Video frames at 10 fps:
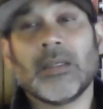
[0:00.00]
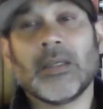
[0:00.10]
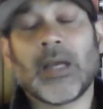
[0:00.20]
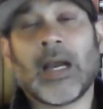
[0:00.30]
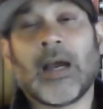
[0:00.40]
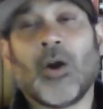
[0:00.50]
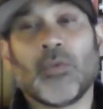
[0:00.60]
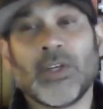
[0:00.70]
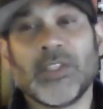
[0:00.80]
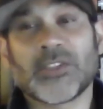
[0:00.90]

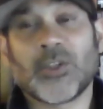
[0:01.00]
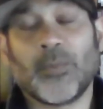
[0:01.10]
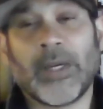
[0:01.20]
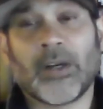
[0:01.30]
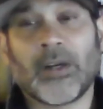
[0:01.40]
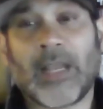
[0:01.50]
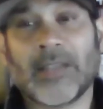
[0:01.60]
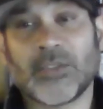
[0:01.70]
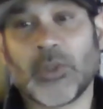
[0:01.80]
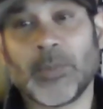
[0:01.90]
over his career
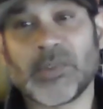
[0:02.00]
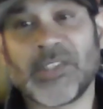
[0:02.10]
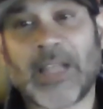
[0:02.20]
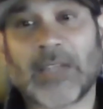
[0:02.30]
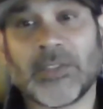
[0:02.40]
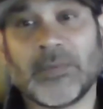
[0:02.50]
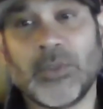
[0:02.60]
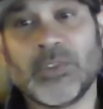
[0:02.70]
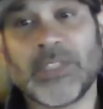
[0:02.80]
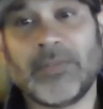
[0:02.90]
has a triple slash of
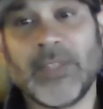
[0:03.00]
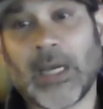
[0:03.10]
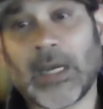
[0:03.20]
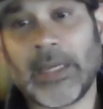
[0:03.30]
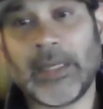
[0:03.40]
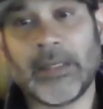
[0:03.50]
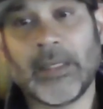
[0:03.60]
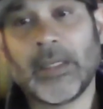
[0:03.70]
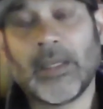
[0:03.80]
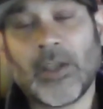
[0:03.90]
279,
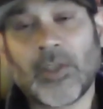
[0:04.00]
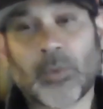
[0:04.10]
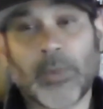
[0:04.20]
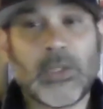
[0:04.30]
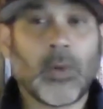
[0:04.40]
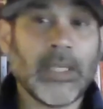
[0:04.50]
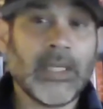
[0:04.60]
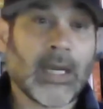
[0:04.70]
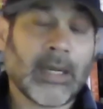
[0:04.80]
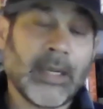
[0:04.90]

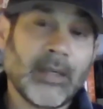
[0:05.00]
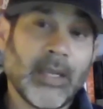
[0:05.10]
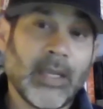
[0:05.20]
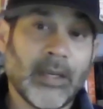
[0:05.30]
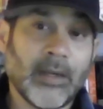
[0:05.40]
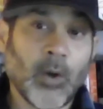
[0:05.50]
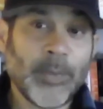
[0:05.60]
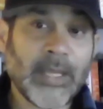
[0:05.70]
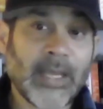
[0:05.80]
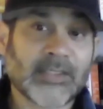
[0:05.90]
329, and an
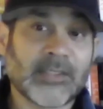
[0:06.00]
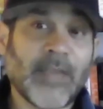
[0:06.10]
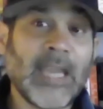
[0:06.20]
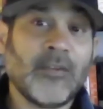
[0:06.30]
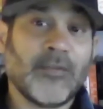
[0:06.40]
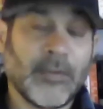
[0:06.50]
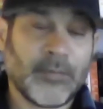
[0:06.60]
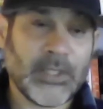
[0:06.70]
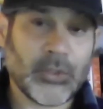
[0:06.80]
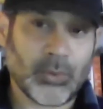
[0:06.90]
OPS of
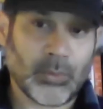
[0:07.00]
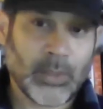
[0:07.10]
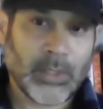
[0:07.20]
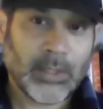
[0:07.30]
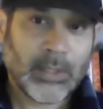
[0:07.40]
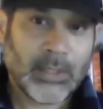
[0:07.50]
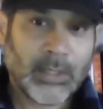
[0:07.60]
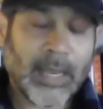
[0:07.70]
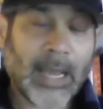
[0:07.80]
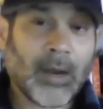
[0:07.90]
852.
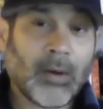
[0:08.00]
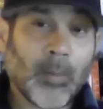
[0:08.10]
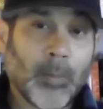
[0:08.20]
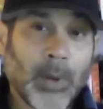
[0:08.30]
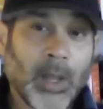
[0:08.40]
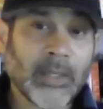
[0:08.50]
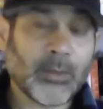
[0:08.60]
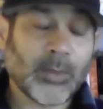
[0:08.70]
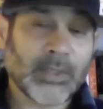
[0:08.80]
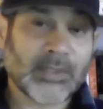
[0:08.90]
Now,
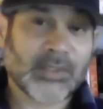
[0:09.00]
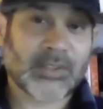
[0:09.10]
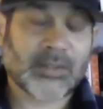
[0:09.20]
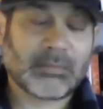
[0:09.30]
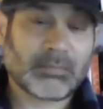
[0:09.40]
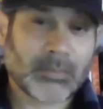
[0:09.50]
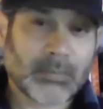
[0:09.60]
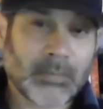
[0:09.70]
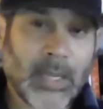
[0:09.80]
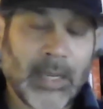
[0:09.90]
Pollock was
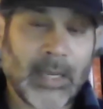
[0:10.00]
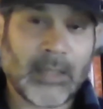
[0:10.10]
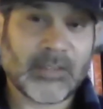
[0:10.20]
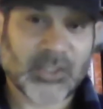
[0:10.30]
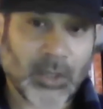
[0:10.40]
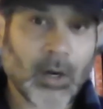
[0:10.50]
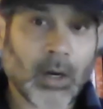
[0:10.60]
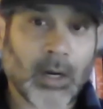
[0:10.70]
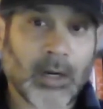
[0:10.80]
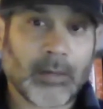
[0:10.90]
a
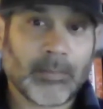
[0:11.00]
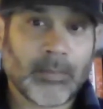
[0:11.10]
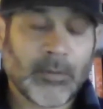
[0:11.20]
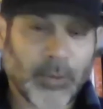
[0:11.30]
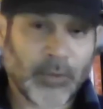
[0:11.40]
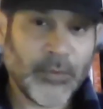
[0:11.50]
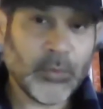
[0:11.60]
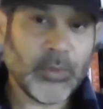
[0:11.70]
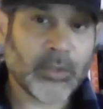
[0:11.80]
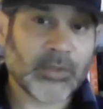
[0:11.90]
star for a
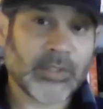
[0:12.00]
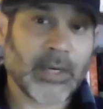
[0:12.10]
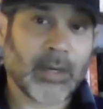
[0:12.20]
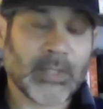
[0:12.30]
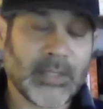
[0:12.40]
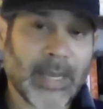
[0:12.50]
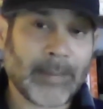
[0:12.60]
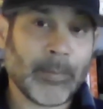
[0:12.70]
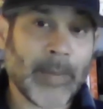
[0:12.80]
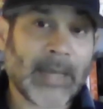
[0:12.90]
few years there with the
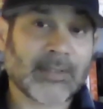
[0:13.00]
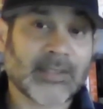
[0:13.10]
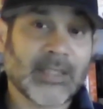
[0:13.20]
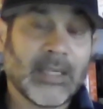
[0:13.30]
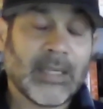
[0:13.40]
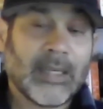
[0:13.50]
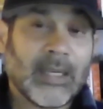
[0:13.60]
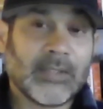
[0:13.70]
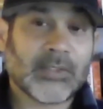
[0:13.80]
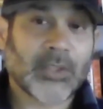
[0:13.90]
Diamondbacks,
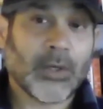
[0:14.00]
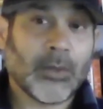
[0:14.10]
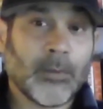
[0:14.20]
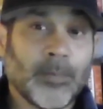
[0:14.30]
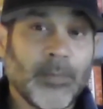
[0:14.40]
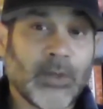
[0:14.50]
and so